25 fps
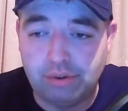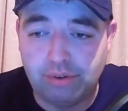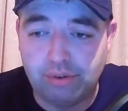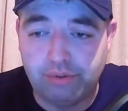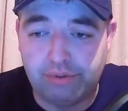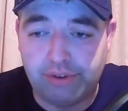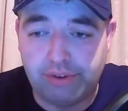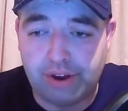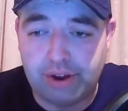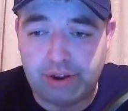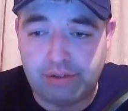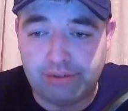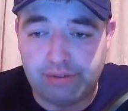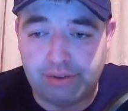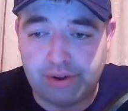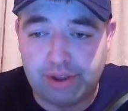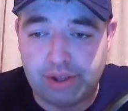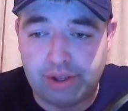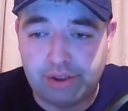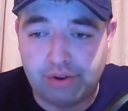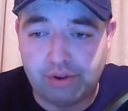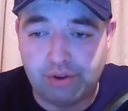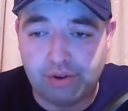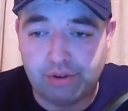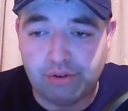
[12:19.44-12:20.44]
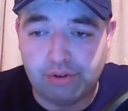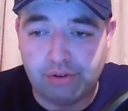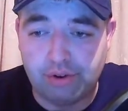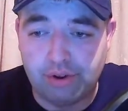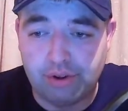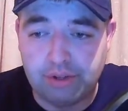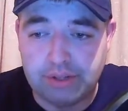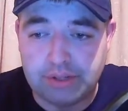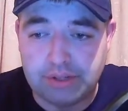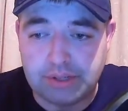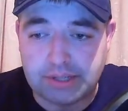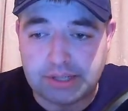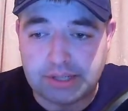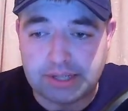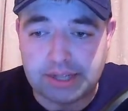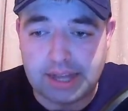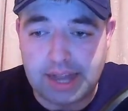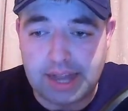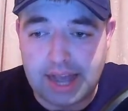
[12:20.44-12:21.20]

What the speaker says: very, very good runs